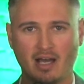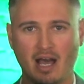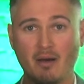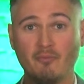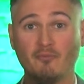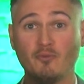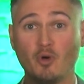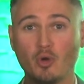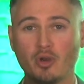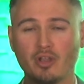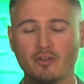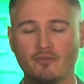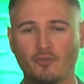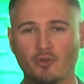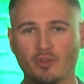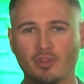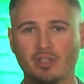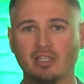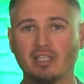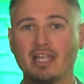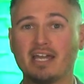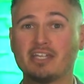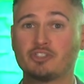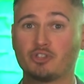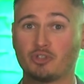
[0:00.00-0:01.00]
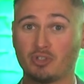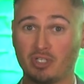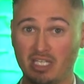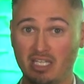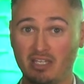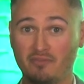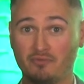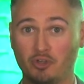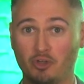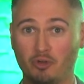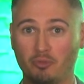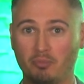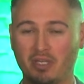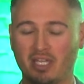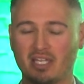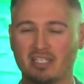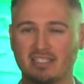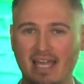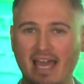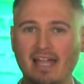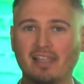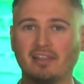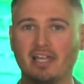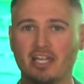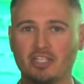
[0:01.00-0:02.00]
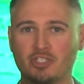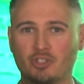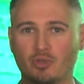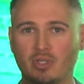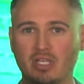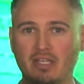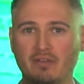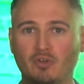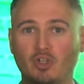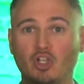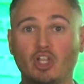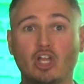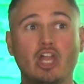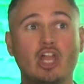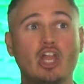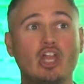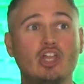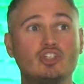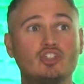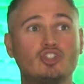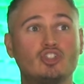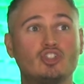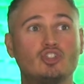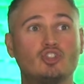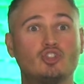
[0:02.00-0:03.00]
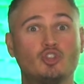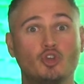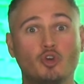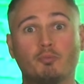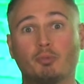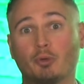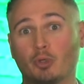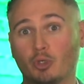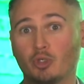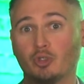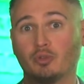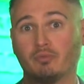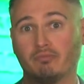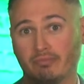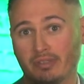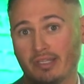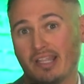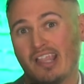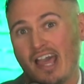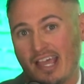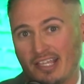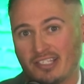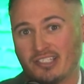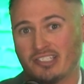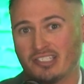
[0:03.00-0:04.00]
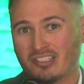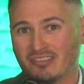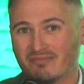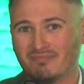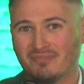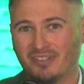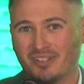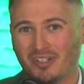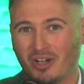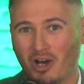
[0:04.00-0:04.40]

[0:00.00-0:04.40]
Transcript: I'm voting for the lesser evil because that lesser evil is super less